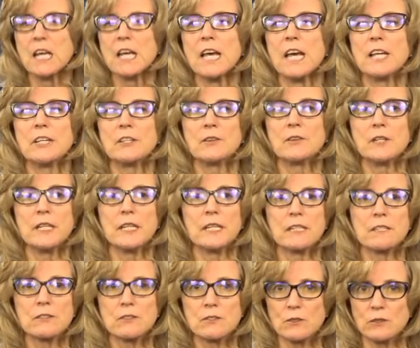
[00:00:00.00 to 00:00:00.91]
and you can
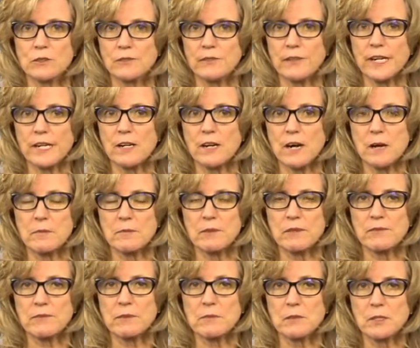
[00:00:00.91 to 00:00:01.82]
get a certified copy
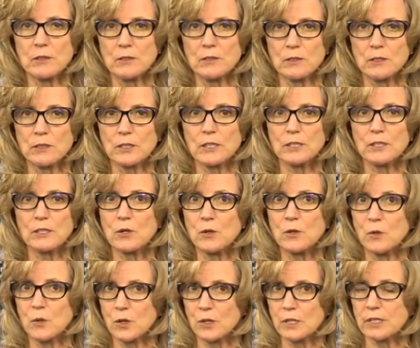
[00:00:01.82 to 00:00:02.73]
from the clerk at the
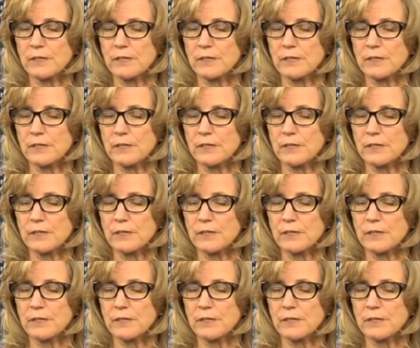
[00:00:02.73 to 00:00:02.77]
court